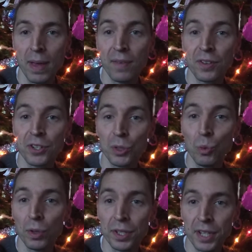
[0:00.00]
If your
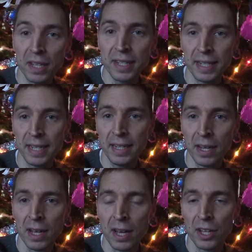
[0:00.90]
school does need
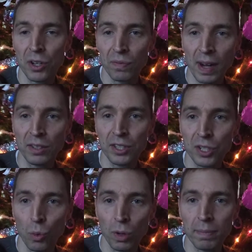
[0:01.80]
your final
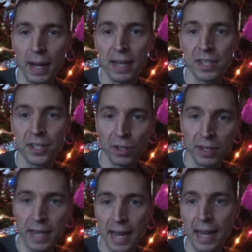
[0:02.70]
score by a
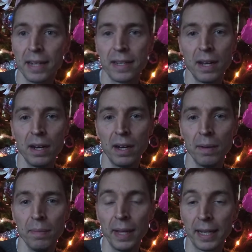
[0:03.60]
certain date,
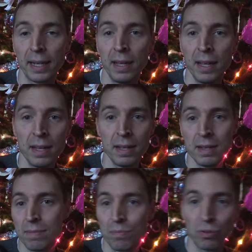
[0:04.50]
like
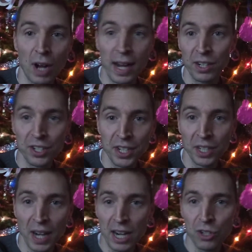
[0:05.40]
prior to
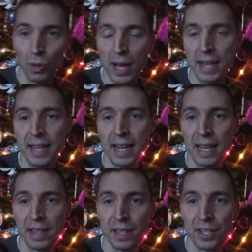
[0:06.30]
your actual end date
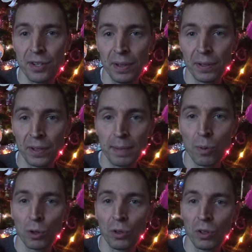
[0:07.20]
in the student learning
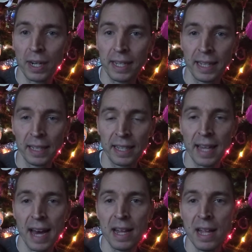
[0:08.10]
portal or anything like
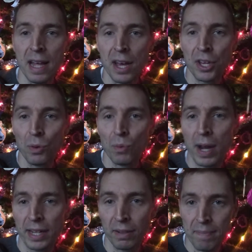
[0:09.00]
that, you would
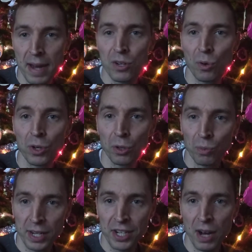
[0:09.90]
want your mentor to
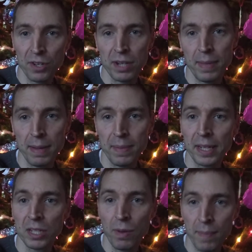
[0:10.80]
reach out to me
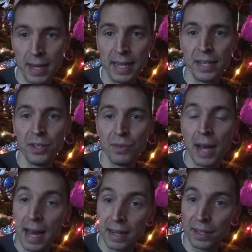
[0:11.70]
because we may need you
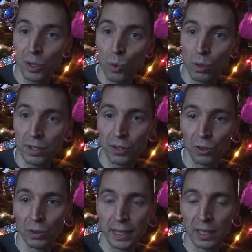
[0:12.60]
to end the course
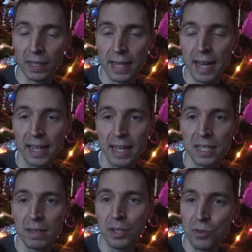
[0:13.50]
earlier in that
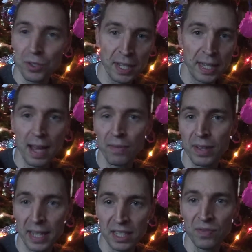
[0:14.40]
case. Usually
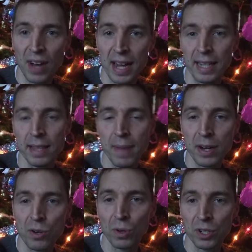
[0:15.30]
everything's fine and the
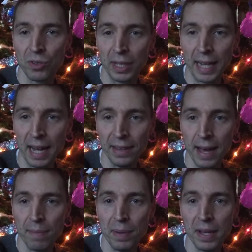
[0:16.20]
mentor is really on
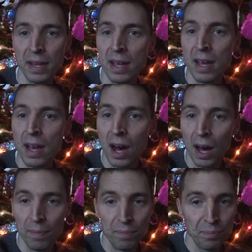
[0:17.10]
that, but
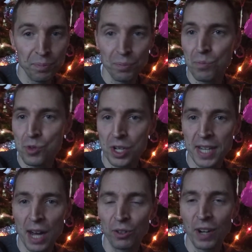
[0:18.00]
um, just
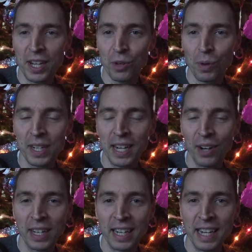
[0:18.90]
I'll grade your work and I'll
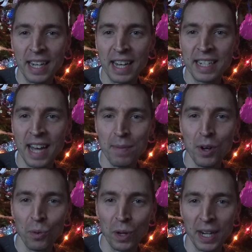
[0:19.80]
get it in on time.
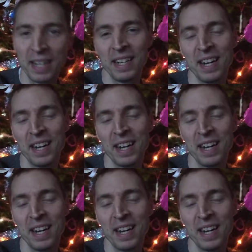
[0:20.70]
Don't worry.